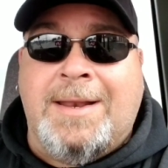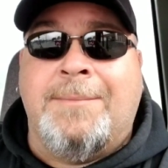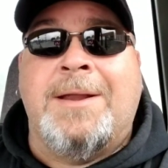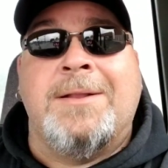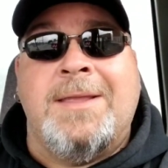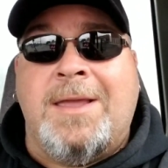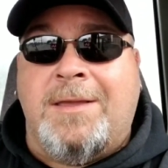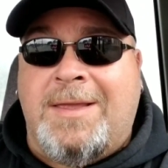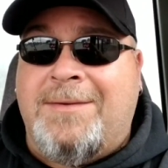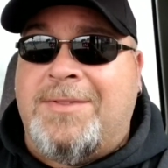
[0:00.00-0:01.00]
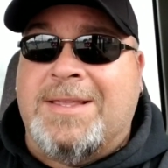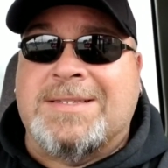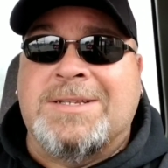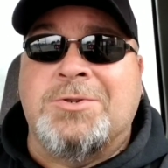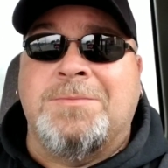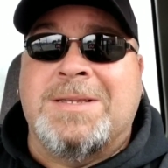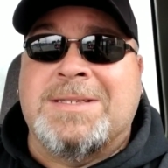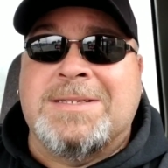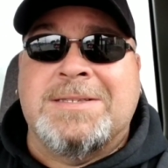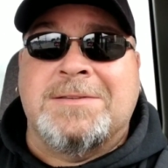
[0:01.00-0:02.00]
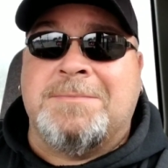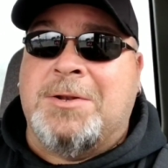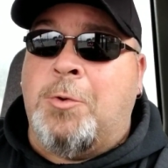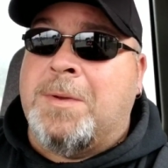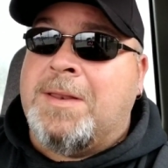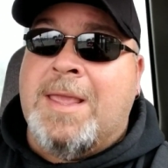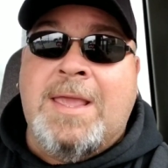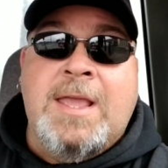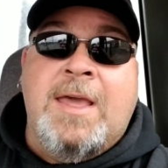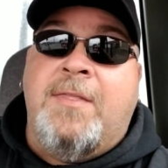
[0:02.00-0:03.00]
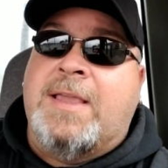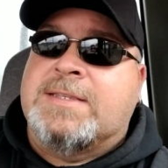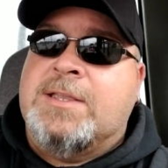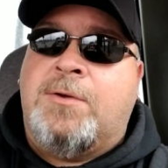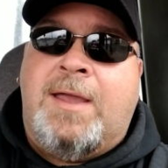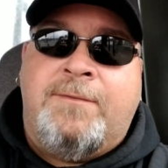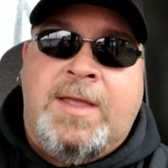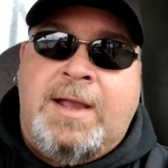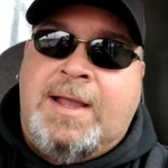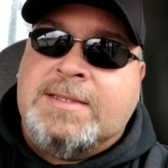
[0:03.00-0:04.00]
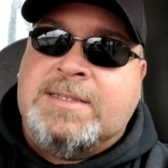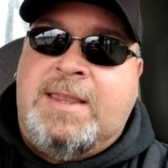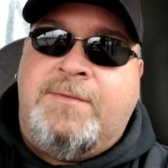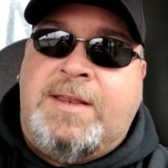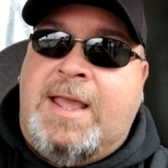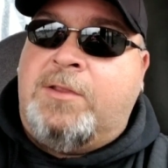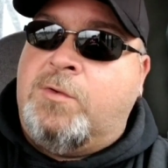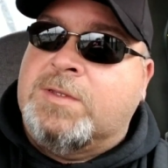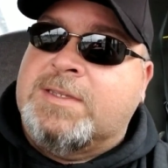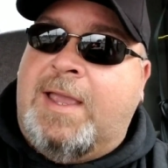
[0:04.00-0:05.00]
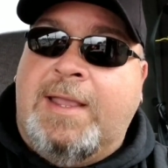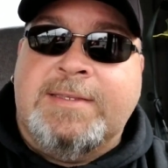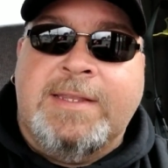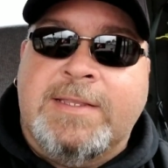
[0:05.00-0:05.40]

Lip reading: And I'm here to tell you that even the essential businesses that have been open, they still have not got safety down to a science.